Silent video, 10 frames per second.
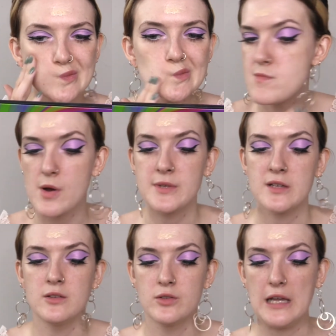Probably going to
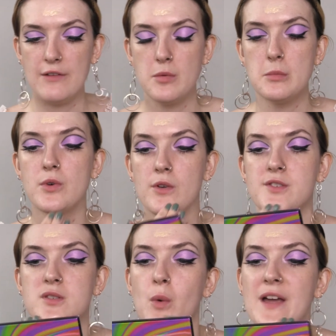look even more
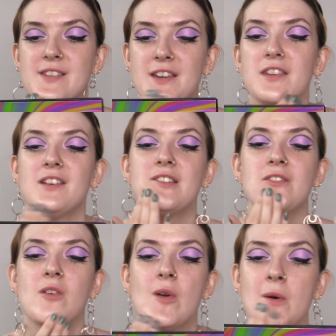sweatier than I do
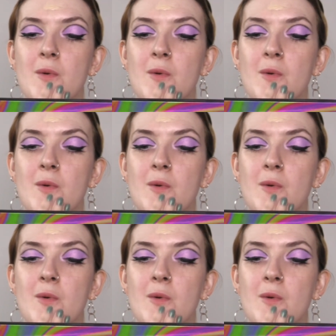now.